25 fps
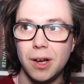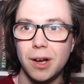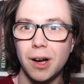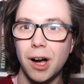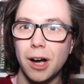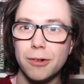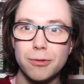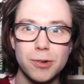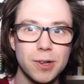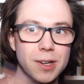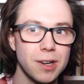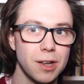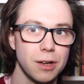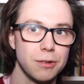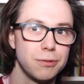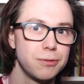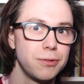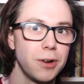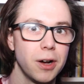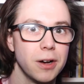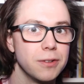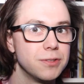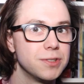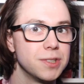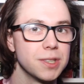I've written like
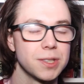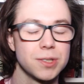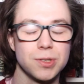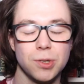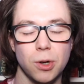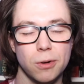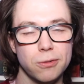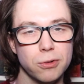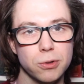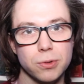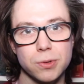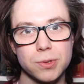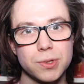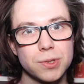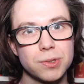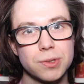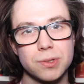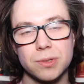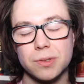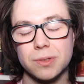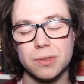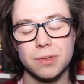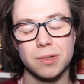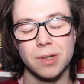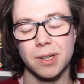5-6 novels,
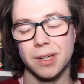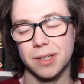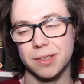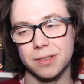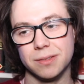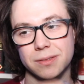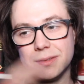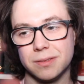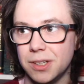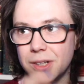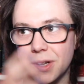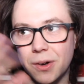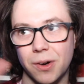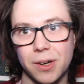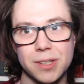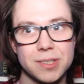and you know,